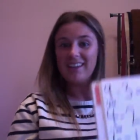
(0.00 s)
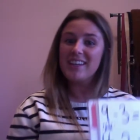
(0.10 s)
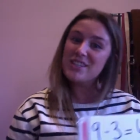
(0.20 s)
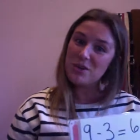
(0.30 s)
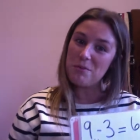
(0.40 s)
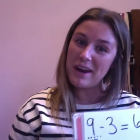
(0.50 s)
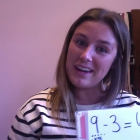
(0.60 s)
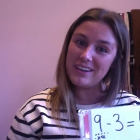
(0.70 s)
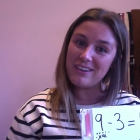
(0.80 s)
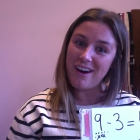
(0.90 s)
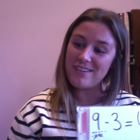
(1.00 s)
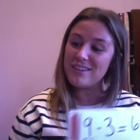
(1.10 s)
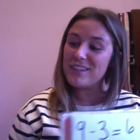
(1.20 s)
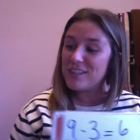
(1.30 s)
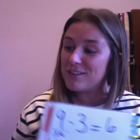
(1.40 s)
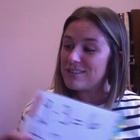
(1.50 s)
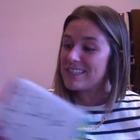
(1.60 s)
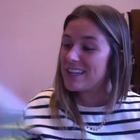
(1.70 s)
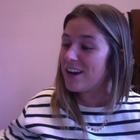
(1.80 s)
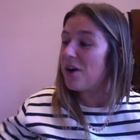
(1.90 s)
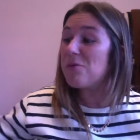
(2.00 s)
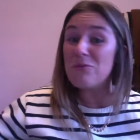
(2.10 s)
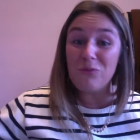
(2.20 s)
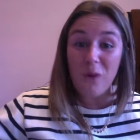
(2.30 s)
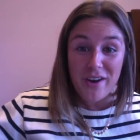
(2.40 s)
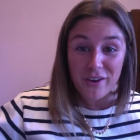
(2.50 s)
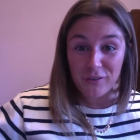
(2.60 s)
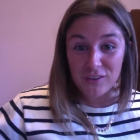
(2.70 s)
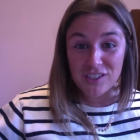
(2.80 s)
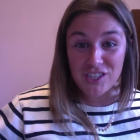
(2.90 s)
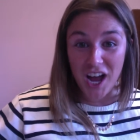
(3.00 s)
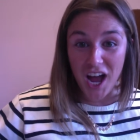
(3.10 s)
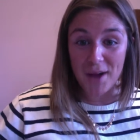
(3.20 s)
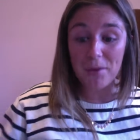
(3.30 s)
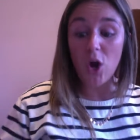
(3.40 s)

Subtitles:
Kiss your brain, kindergarten. You did a wonderful job.